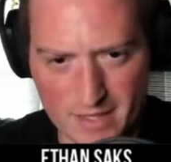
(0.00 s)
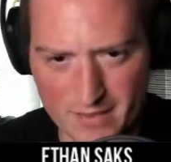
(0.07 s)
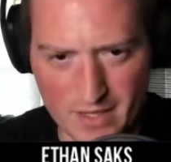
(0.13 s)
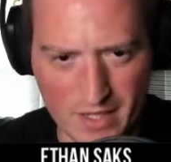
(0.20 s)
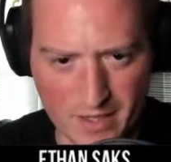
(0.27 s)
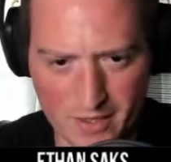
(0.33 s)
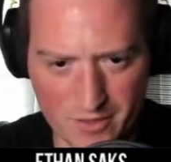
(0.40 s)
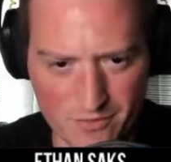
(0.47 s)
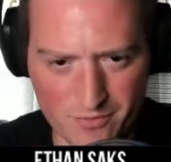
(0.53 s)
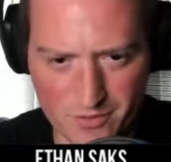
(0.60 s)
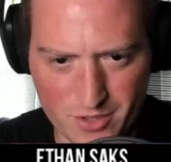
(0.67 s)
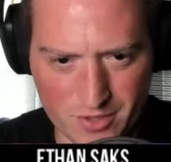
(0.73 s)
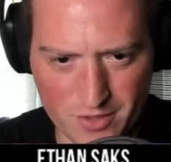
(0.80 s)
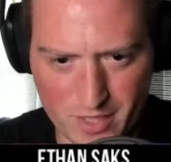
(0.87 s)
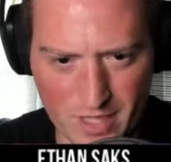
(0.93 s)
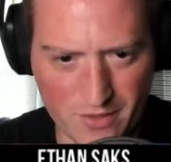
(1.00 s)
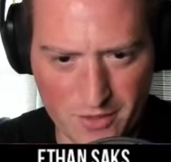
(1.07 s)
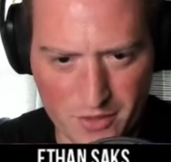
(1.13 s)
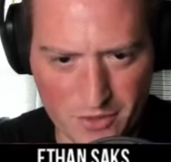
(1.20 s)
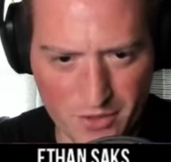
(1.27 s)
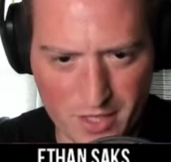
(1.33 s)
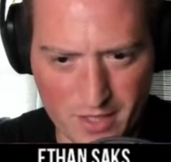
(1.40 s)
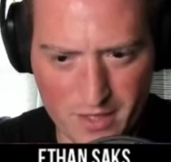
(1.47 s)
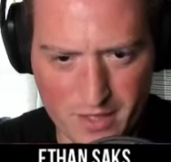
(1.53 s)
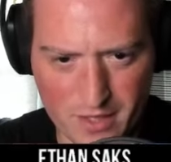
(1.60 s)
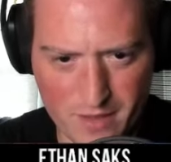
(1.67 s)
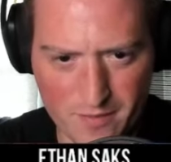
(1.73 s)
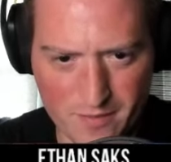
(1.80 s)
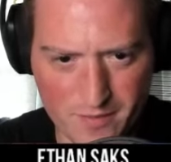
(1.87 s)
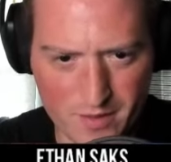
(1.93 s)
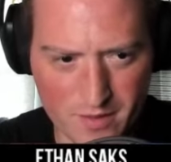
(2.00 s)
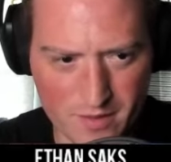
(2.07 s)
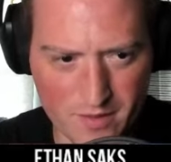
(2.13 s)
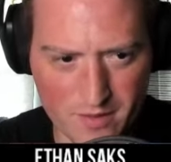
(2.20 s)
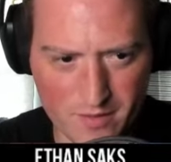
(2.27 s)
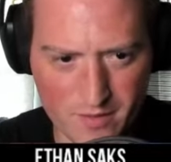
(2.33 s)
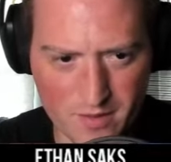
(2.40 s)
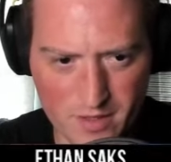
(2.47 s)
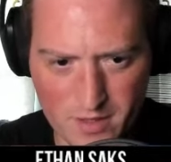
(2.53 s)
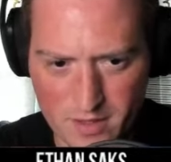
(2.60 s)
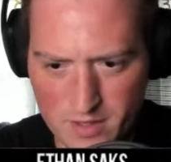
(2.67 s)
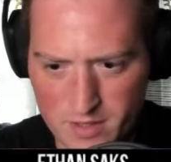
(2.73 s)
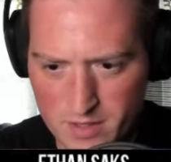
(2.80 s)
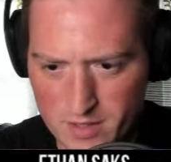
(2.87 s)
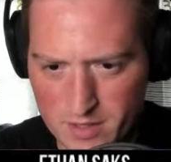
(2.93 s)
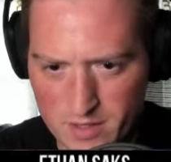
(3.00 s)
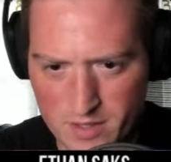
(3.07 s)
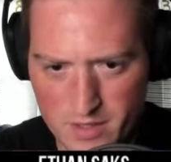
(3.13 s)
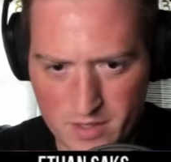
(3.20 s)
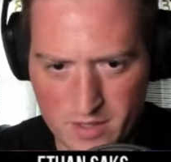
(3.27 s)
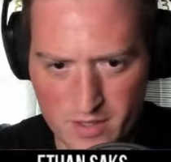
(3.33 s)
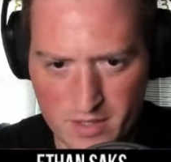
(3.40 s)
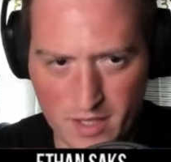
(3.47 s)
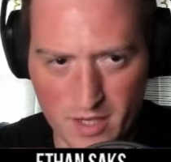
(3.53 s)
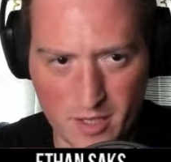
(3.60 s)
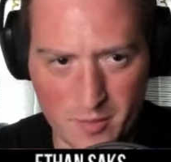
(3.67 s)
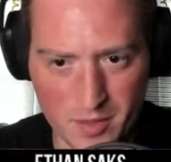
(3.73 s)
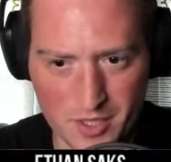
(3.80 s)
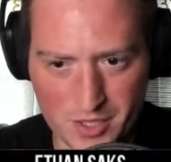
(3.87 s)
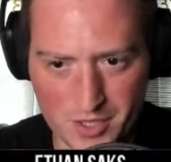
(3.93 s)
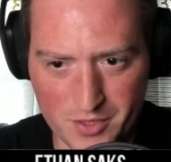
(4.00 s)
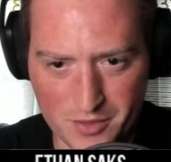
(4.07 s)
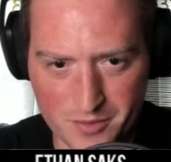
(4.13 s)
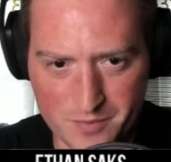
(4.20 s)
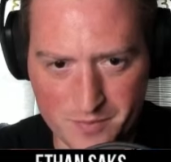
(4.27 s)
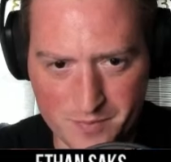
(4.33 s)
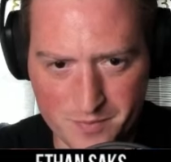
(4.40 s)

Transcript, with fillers: and then I could have just gotten the trade there. It's not a big deal.